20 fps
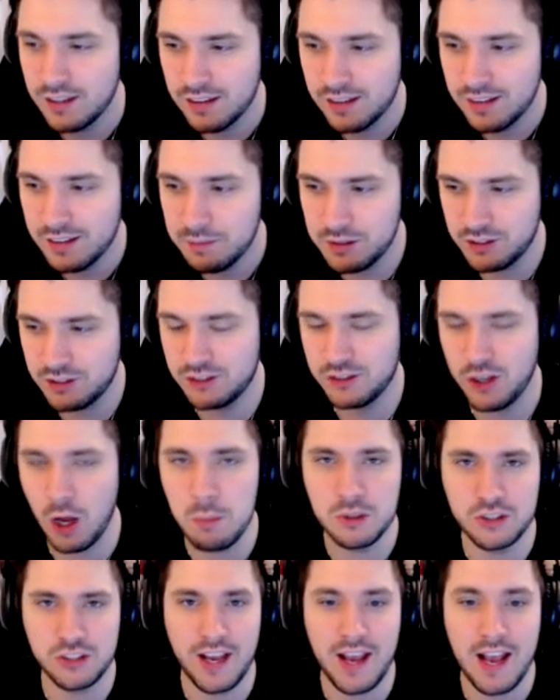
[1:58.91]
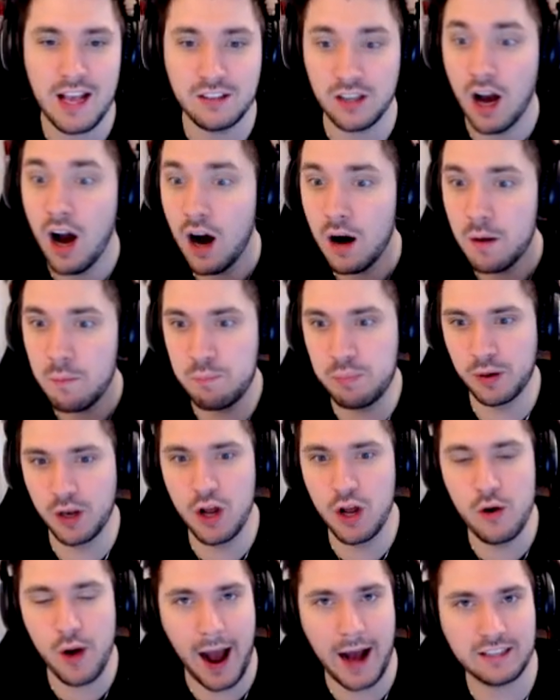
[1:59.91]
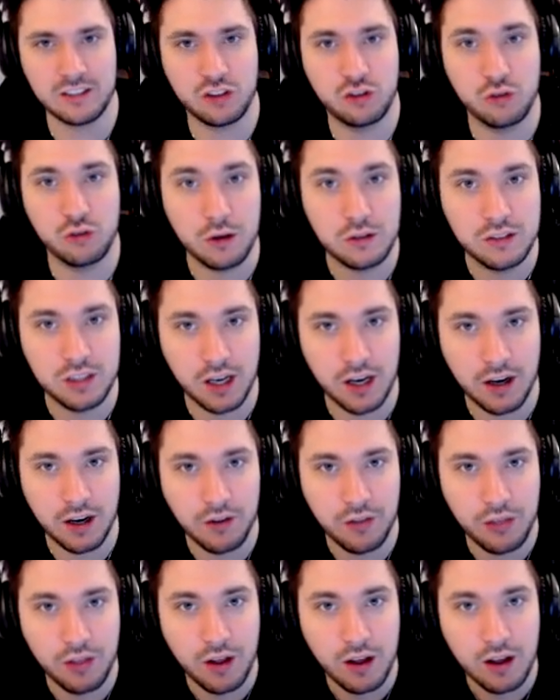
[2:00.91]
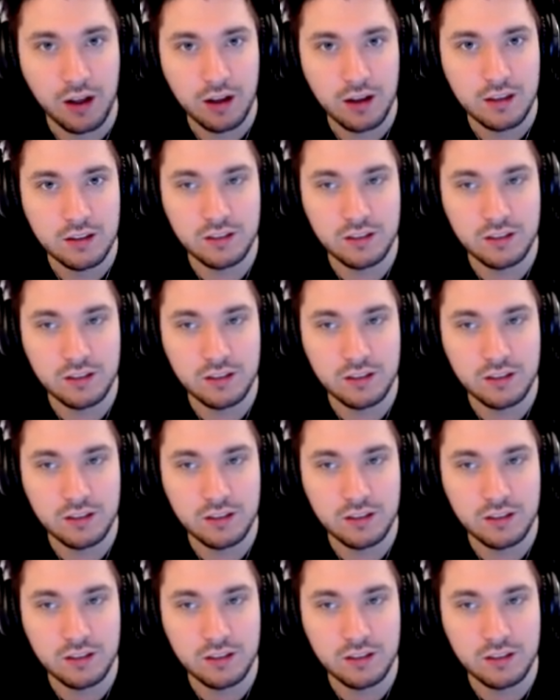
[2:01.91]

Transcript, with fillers: It'd be so much easier. Blue AstroTurf.